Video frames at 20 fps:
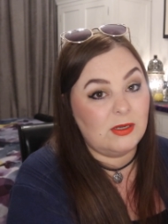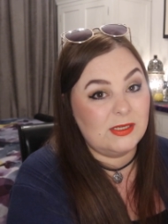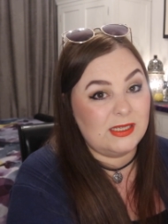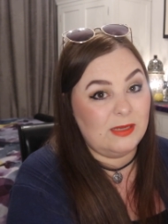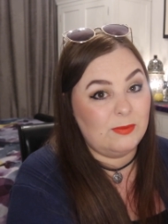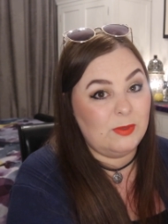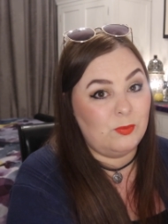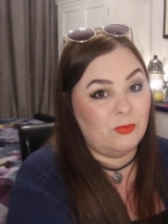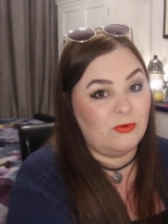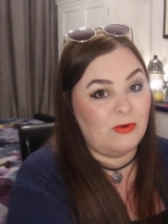because
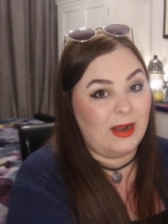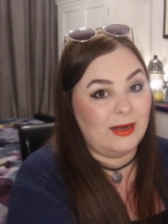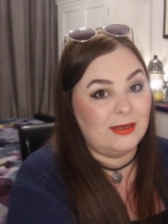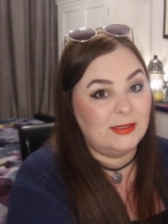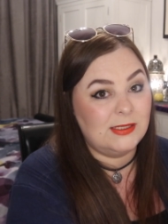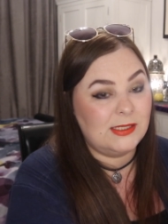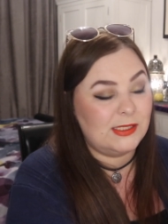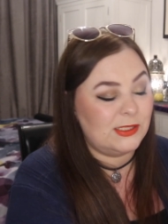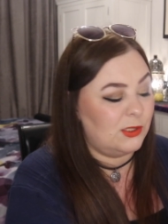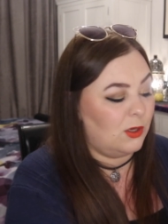I'm a
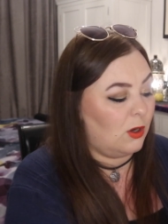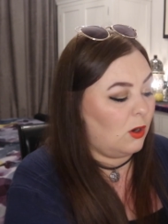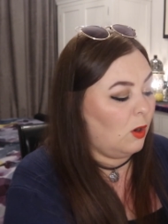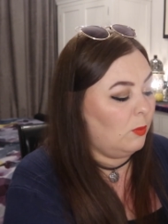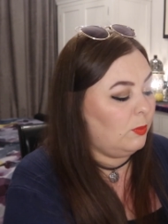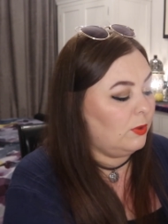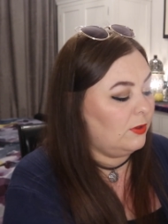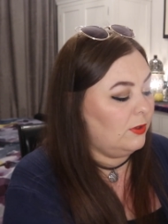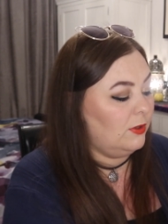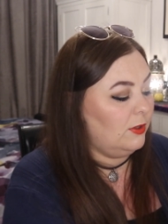brand
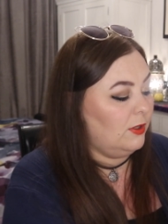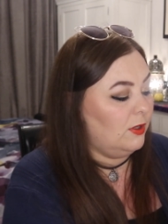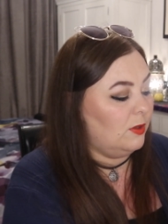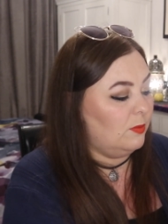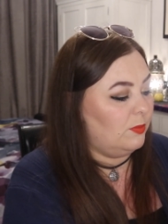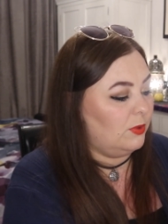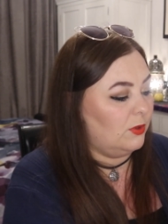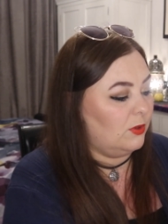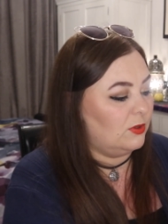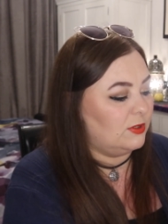snob
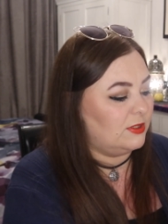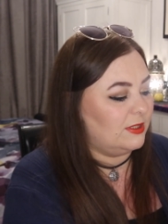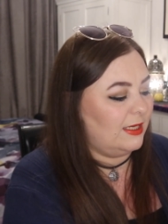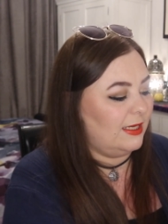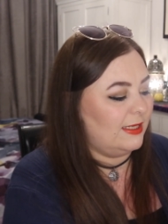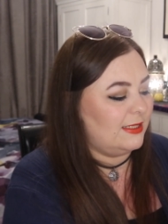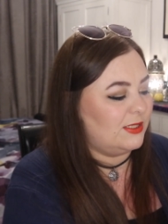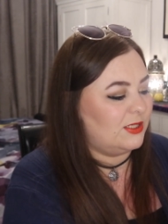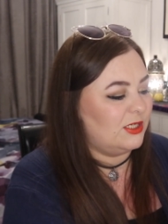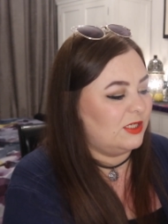but
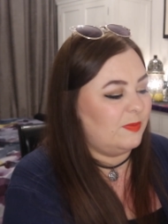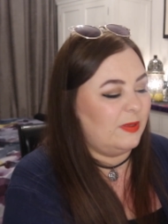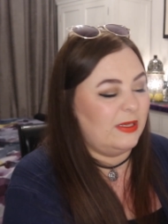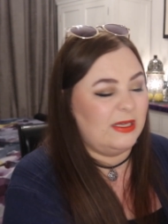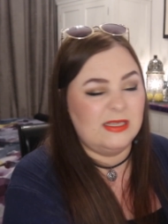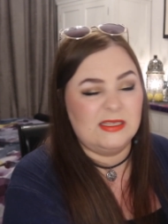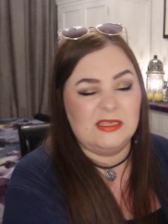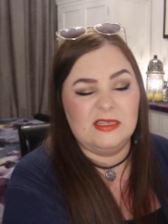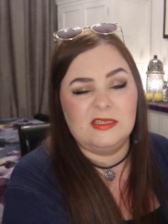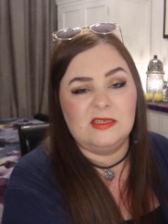it's just
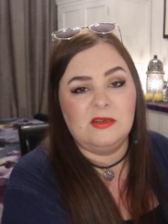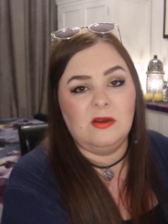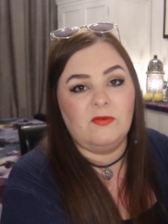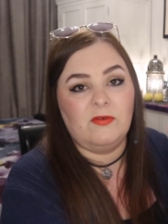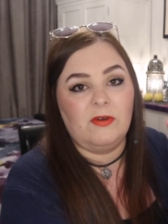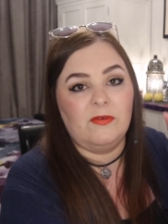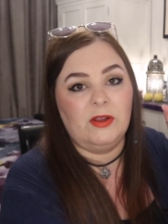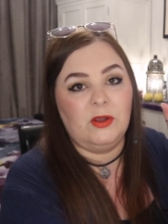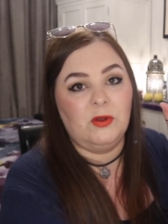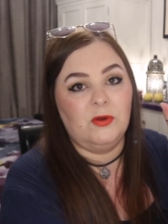because it's not
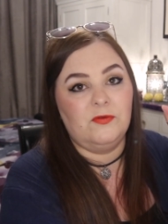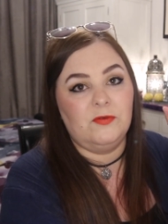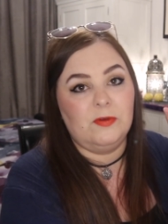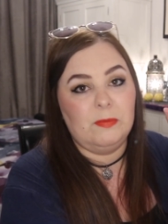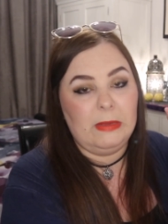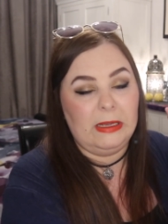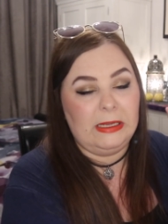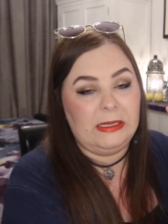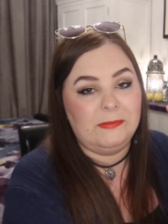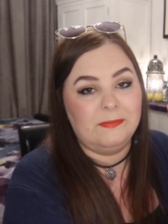very good for
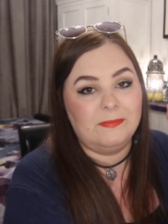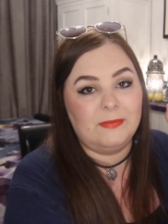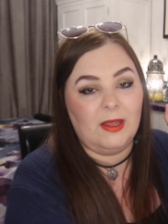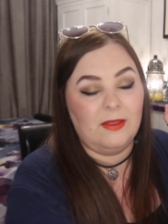me.